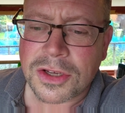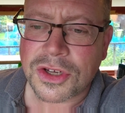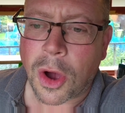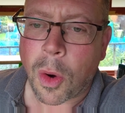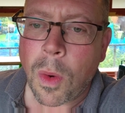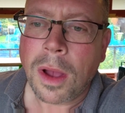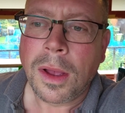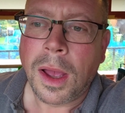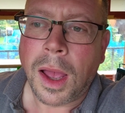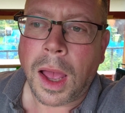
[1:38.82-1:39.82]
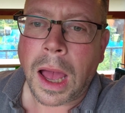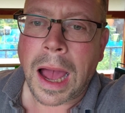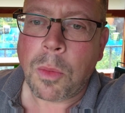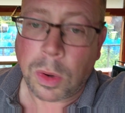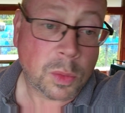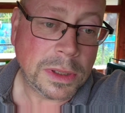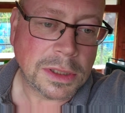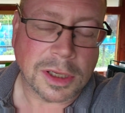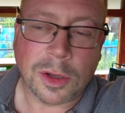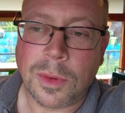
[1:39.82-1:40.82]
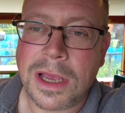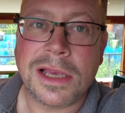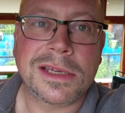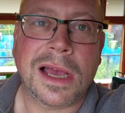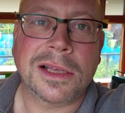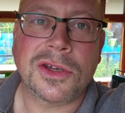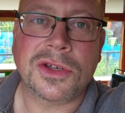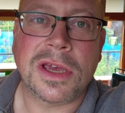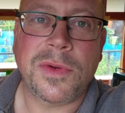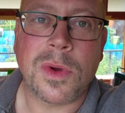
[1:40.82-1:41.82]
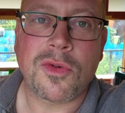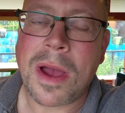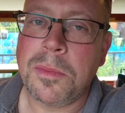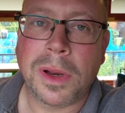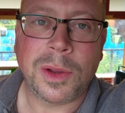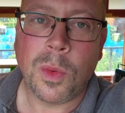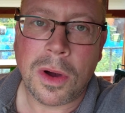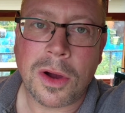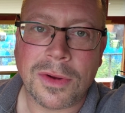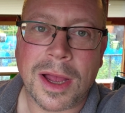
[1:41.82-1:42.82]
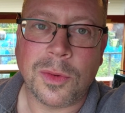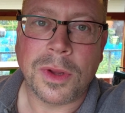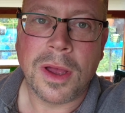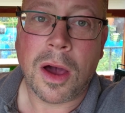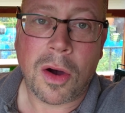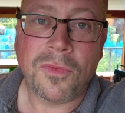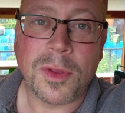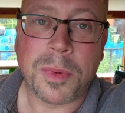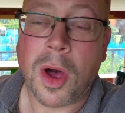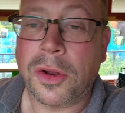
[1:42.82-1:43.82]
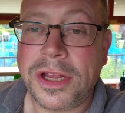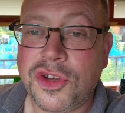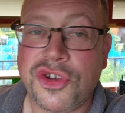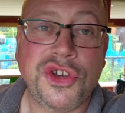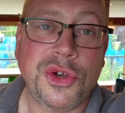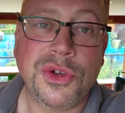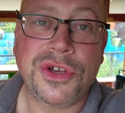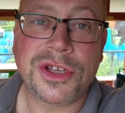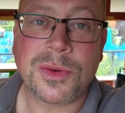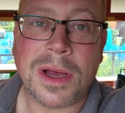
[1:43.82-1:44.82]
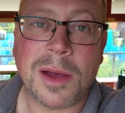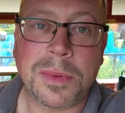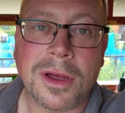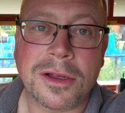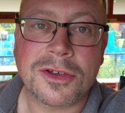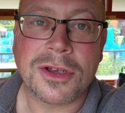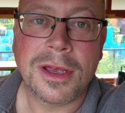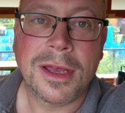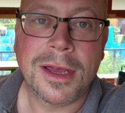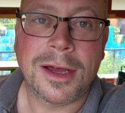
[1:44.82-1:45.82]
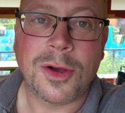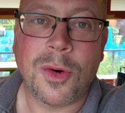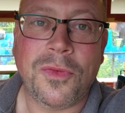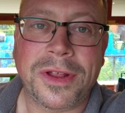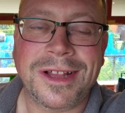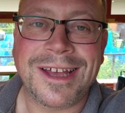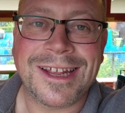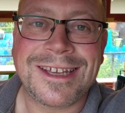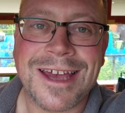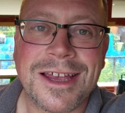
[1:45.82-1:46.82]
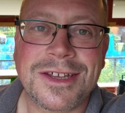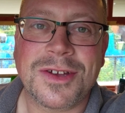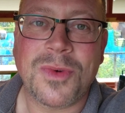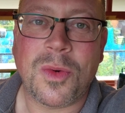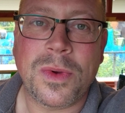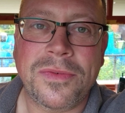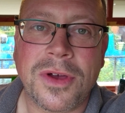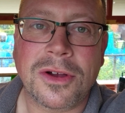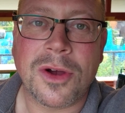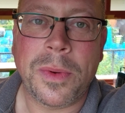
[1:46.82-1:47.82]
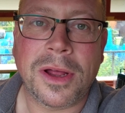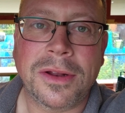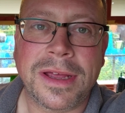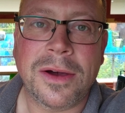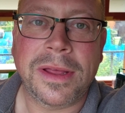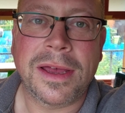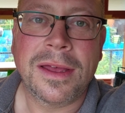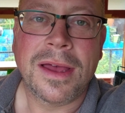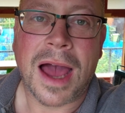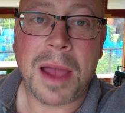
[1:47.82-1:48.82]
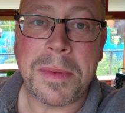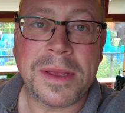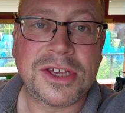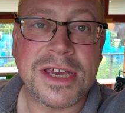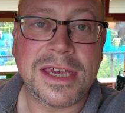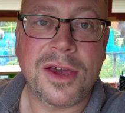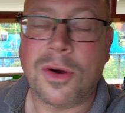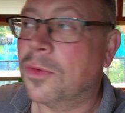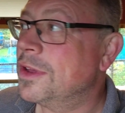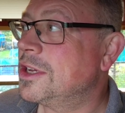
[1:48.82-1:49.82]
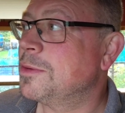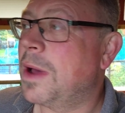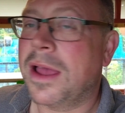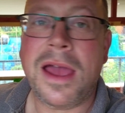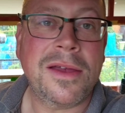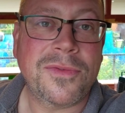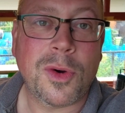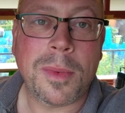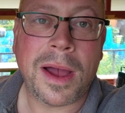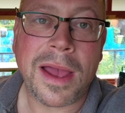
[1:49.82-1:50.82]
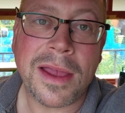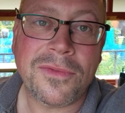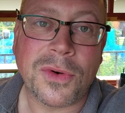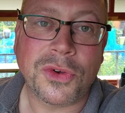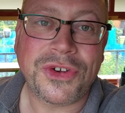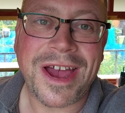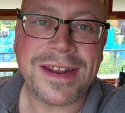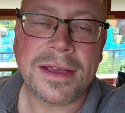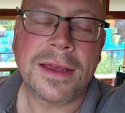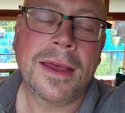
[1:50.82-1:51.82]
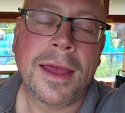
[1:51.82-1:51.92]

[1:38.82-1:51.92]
So, what I will do is I'll just give you a rambling walk round of the plot and introduce you to our plots. And hopefully you'll get a taste of what we've got going on down here. I'm in the tiki hut. This is my 8-foot by 8-foot shed.